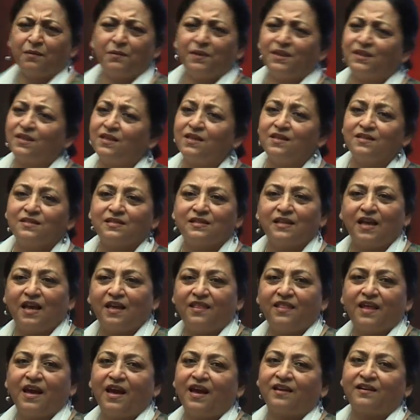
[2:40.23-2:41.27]
I mean, things
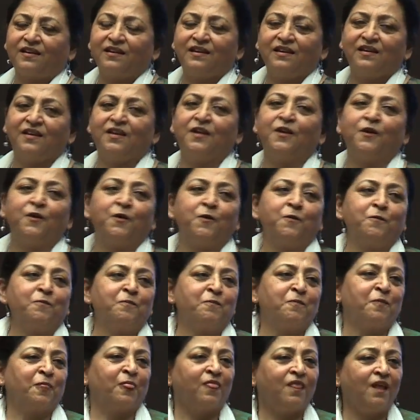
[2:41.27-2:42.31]
like that.
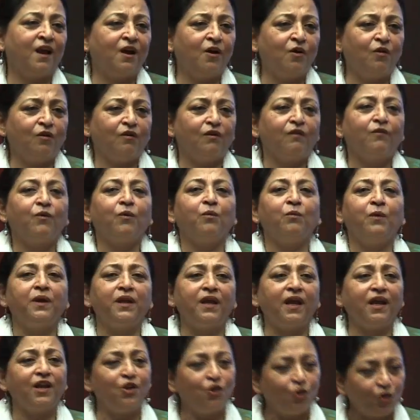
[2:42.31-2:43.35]
Now, when
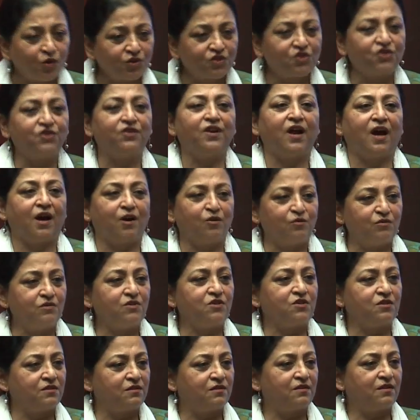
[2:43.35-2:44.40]
I looked
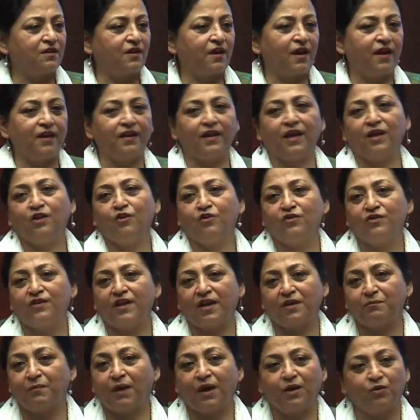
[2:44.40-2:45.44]
around and I looked
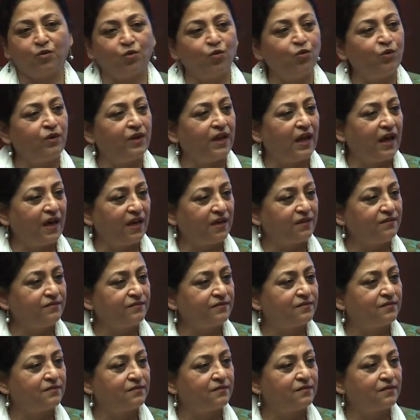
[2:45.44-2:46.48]
at my own life,
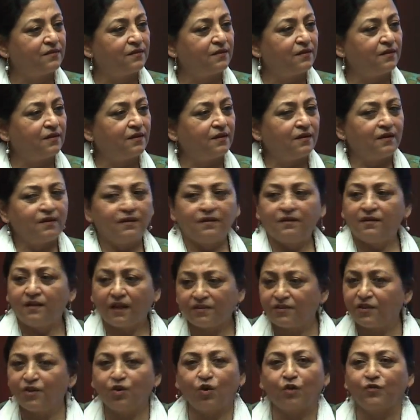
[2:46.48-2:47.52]

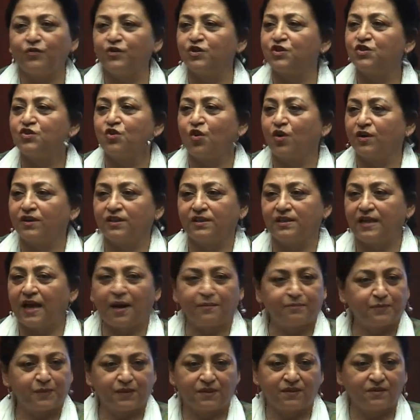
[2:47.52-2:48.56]
nothing of the sort had
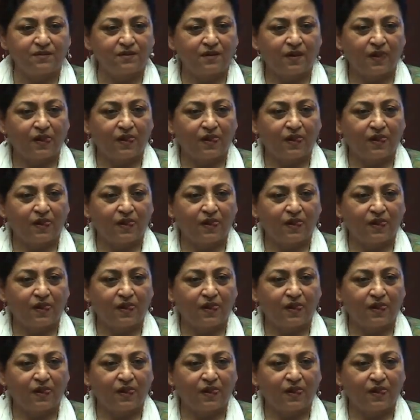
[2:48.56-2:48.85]
happened.